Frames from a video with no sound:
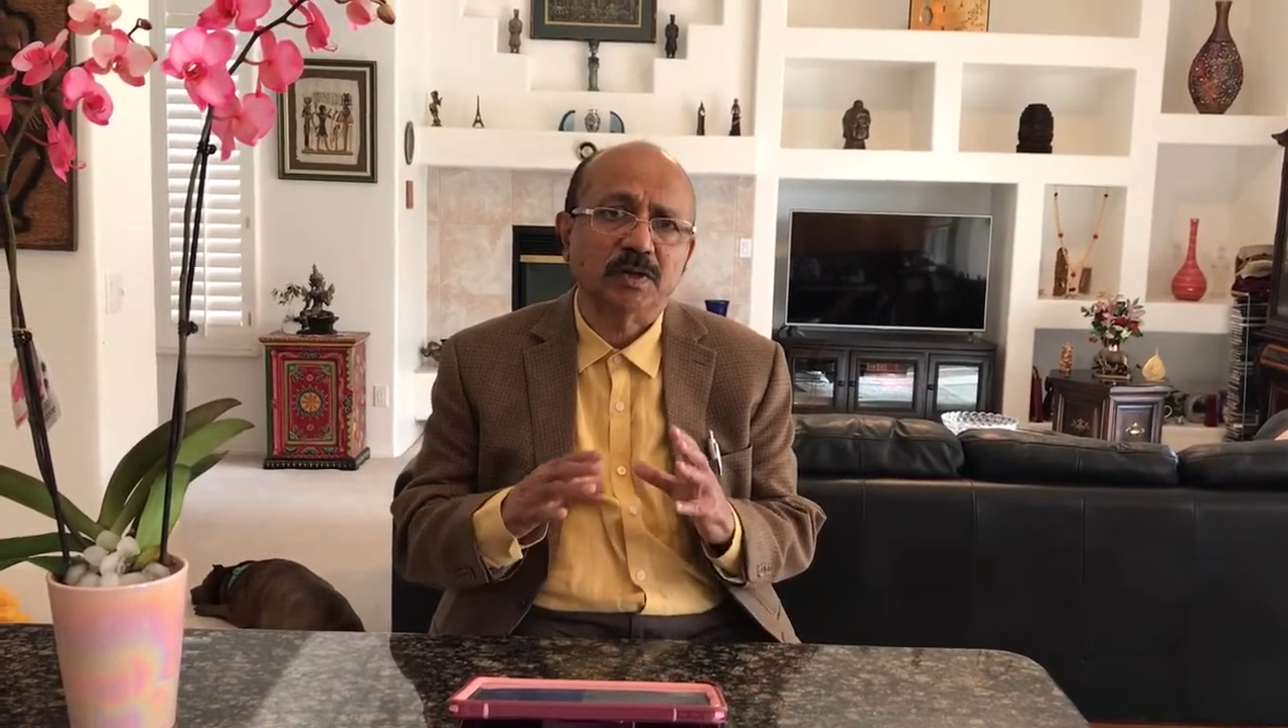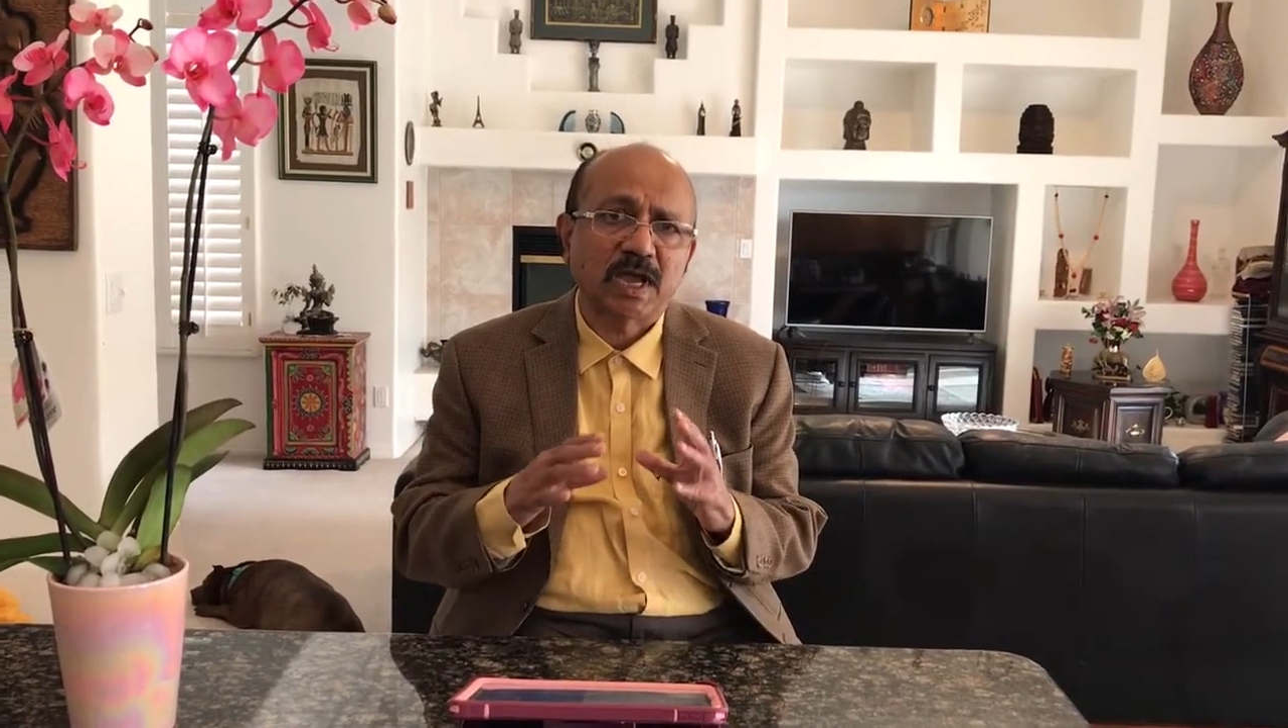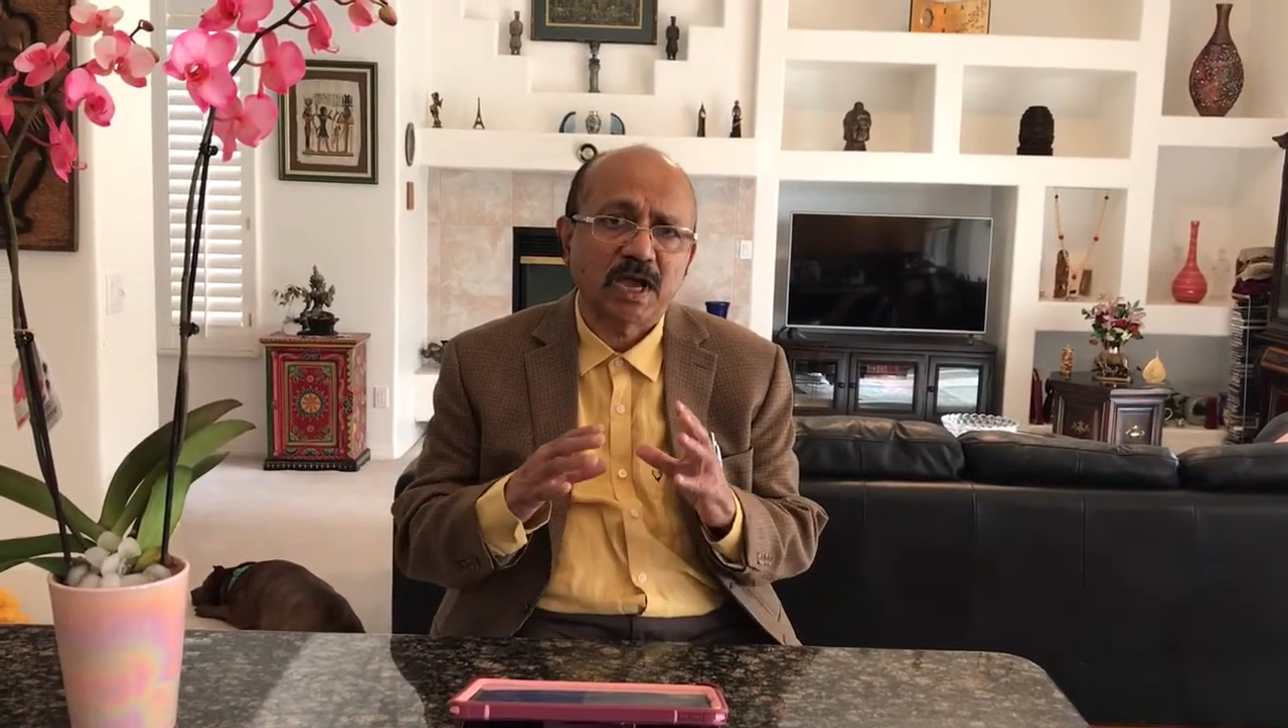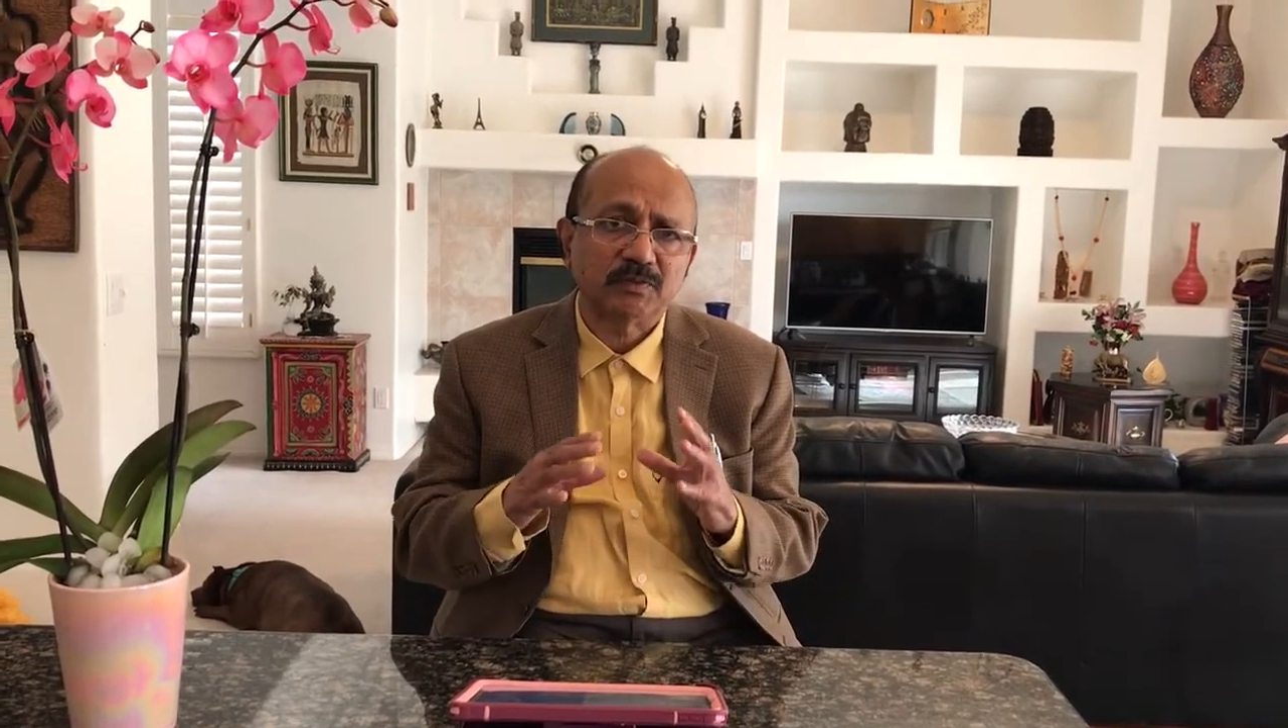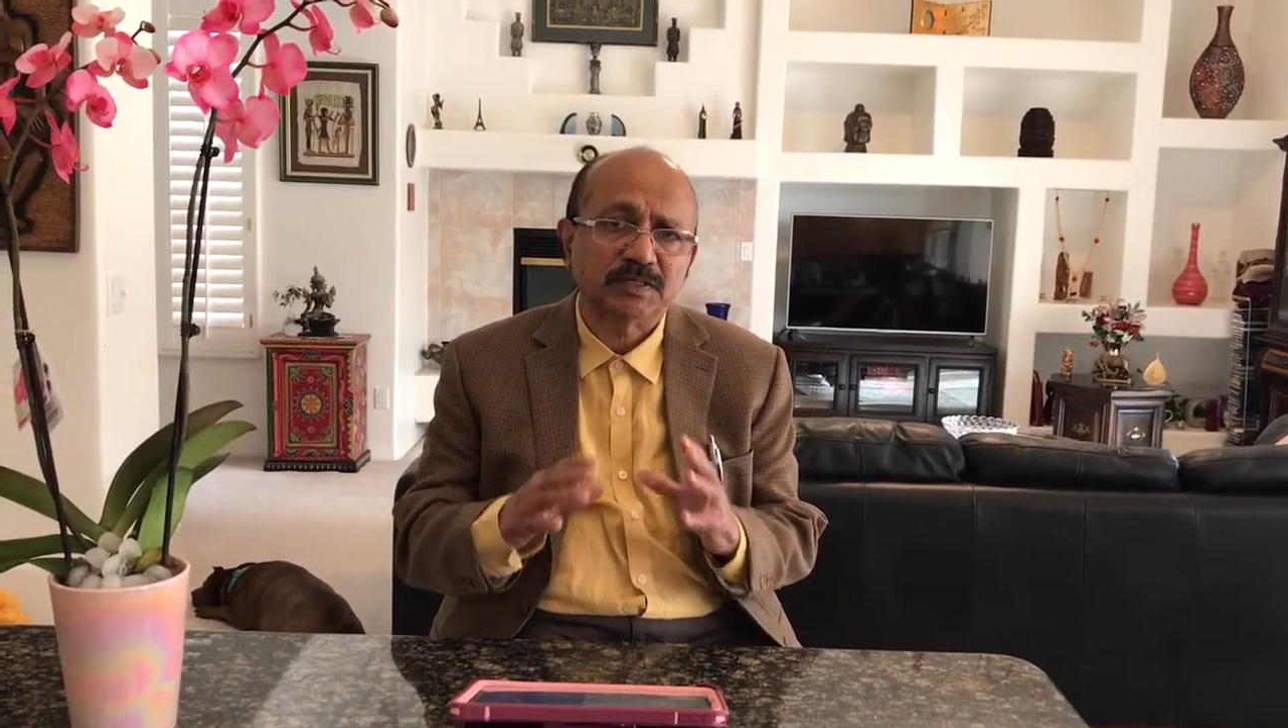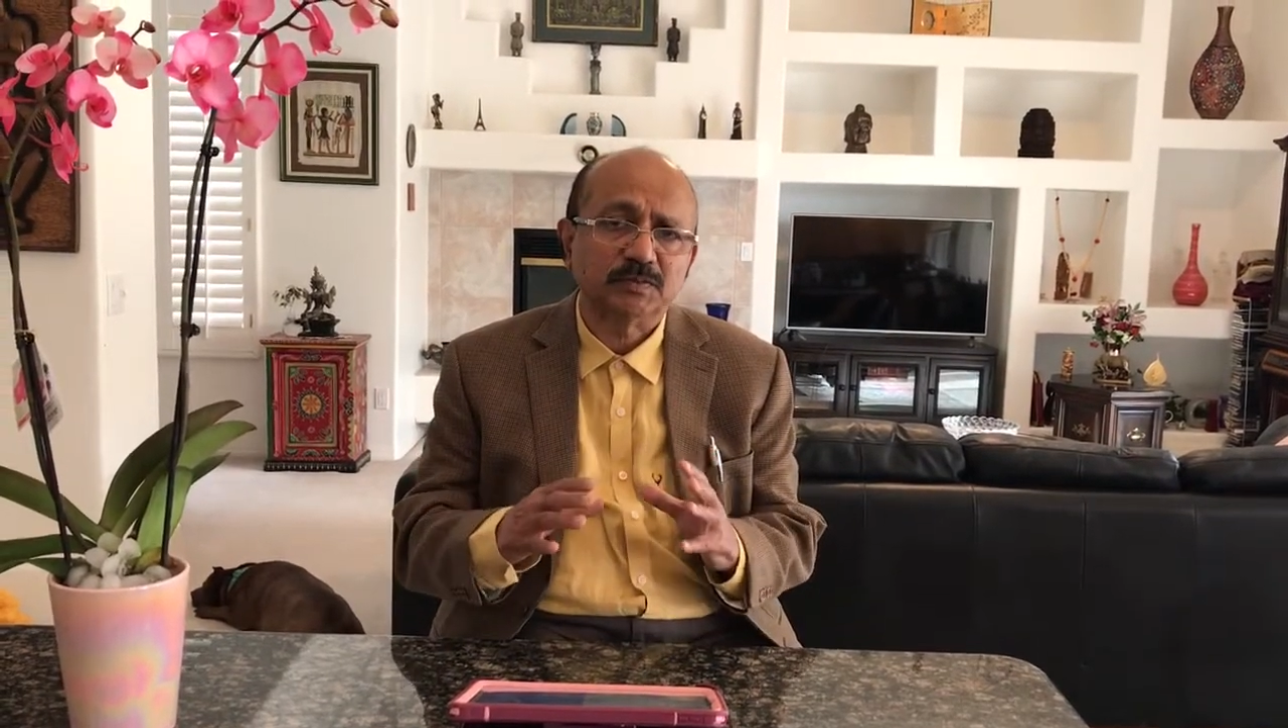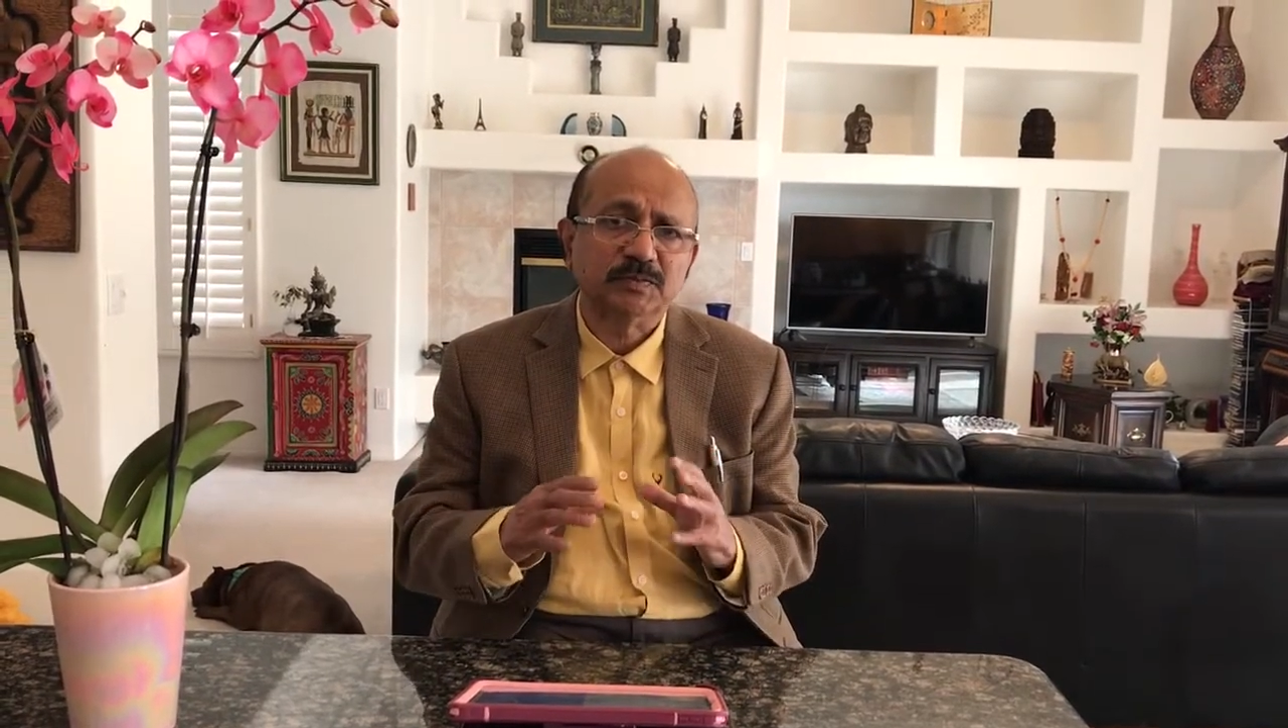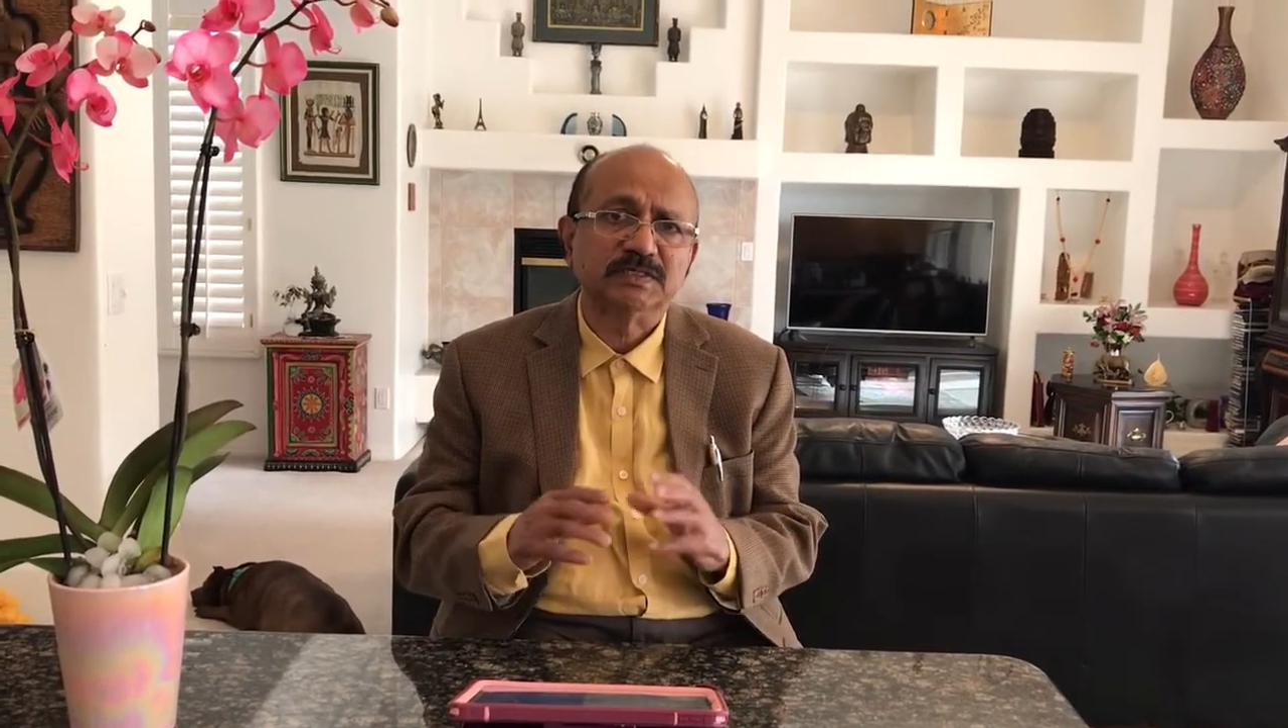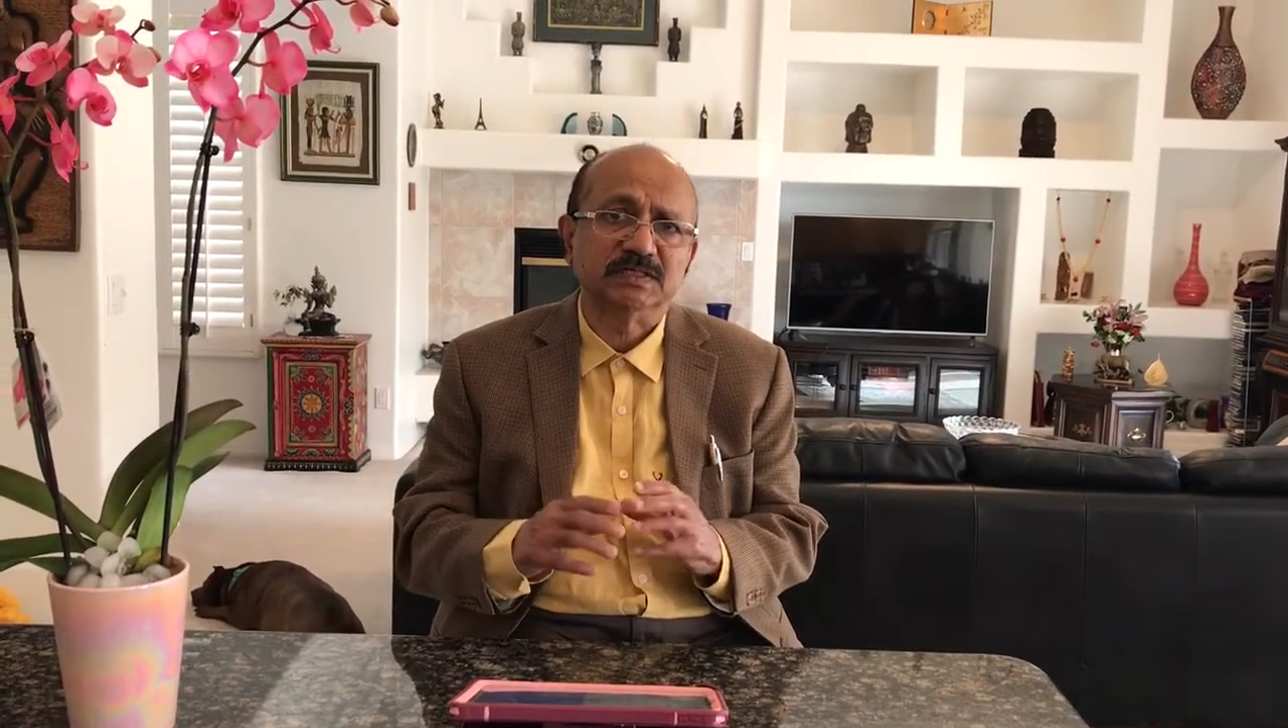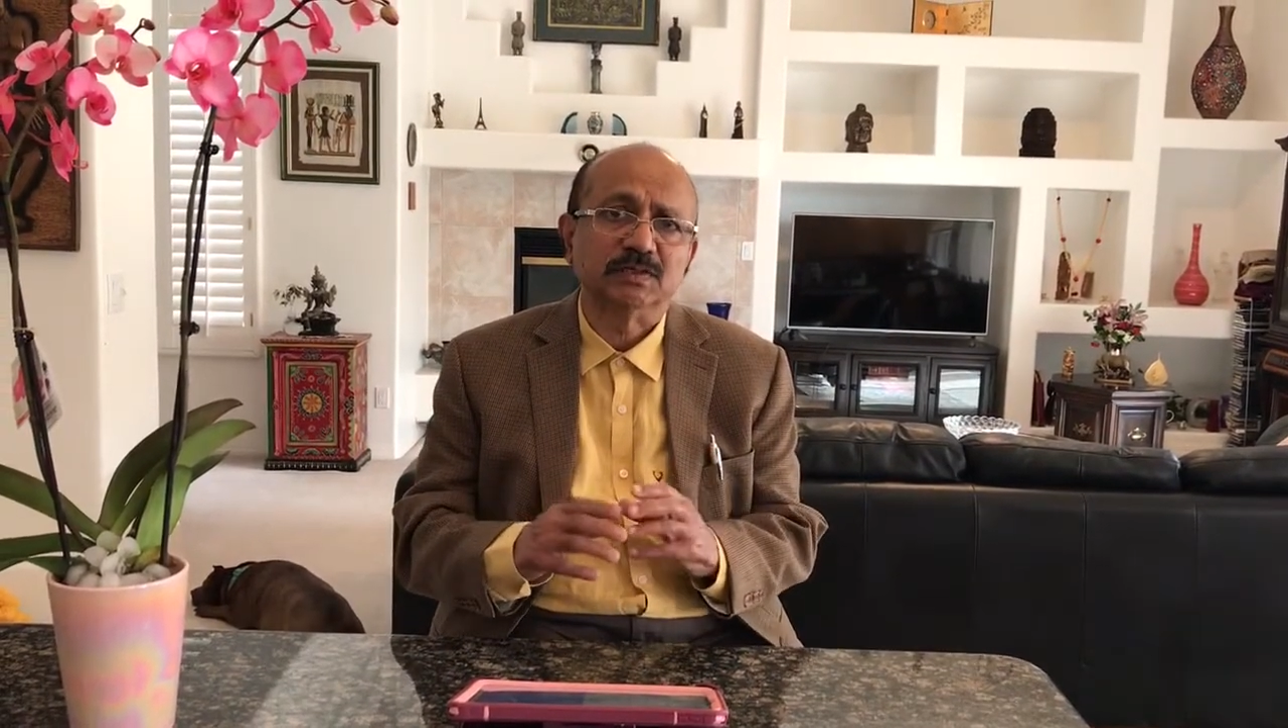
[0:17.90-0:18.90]
have that
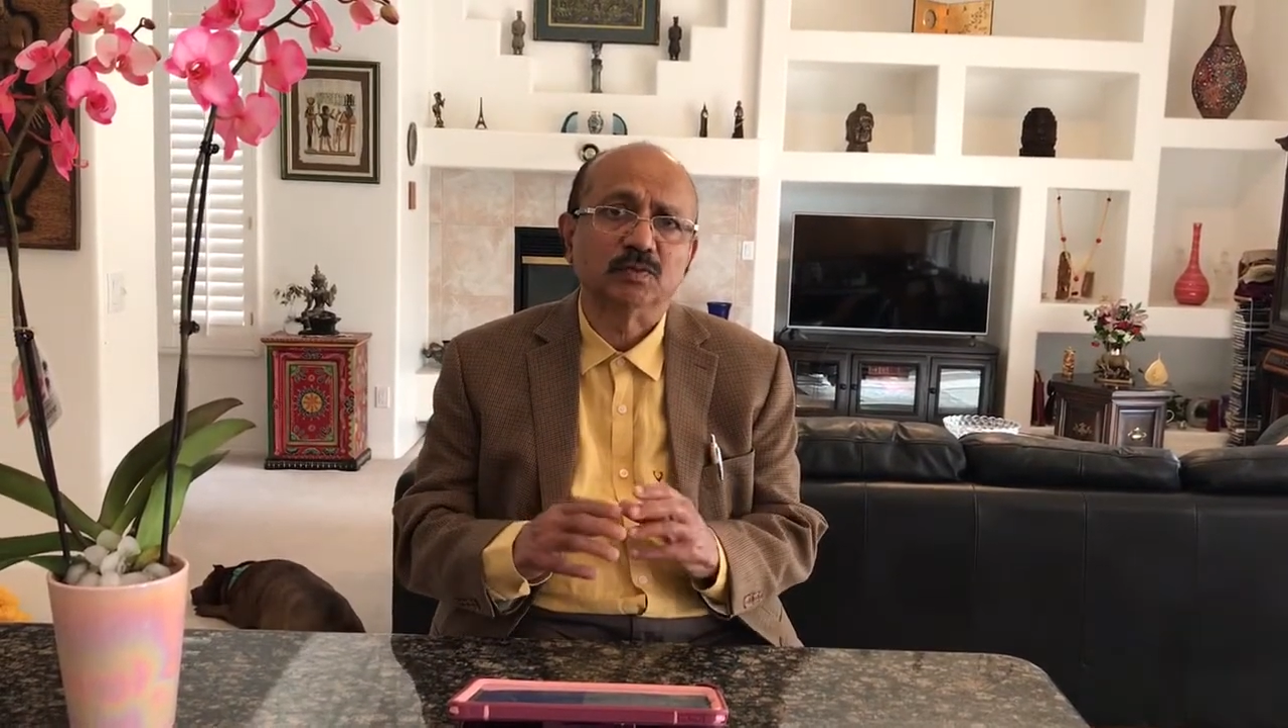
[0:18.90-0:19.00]
vision,